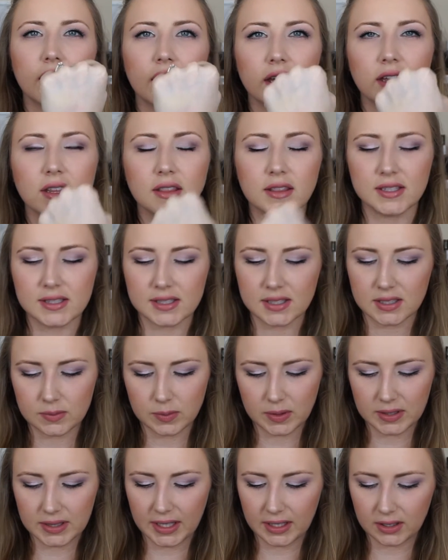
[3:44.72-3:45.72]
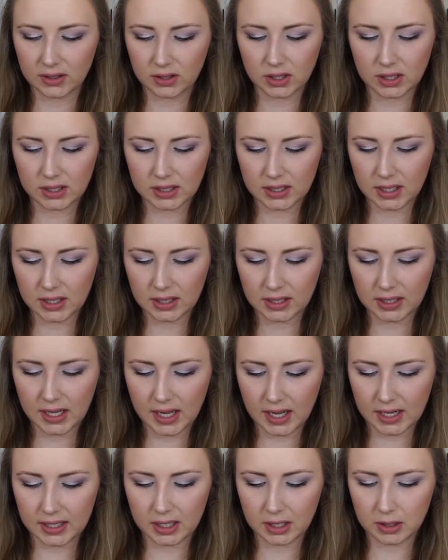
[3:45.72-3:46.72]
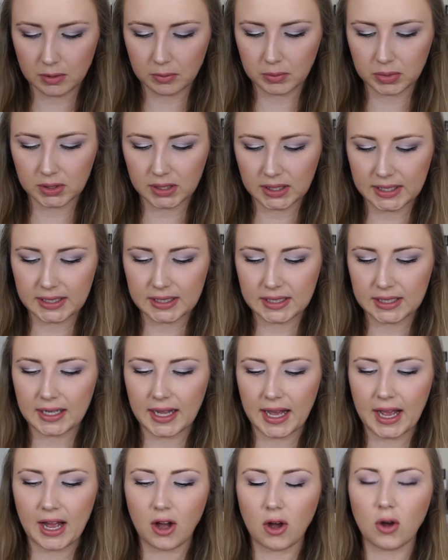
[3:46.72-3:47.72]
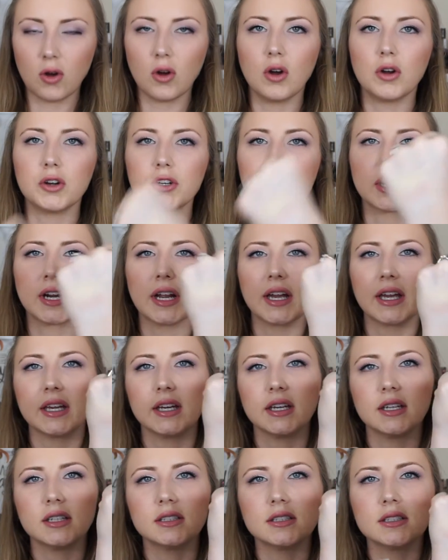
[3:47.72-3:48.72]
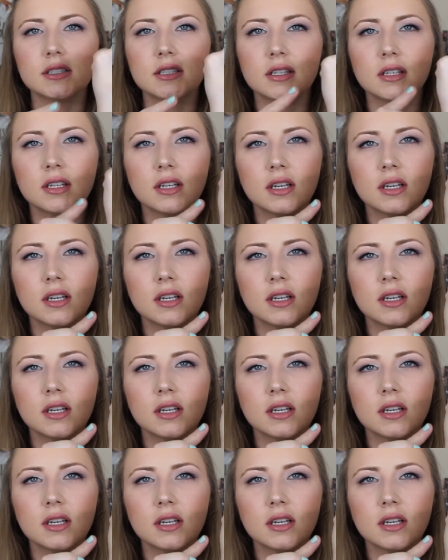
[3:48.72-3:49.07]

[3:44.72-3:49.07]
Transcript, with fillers: And this is what they look kind of blended out on your hand.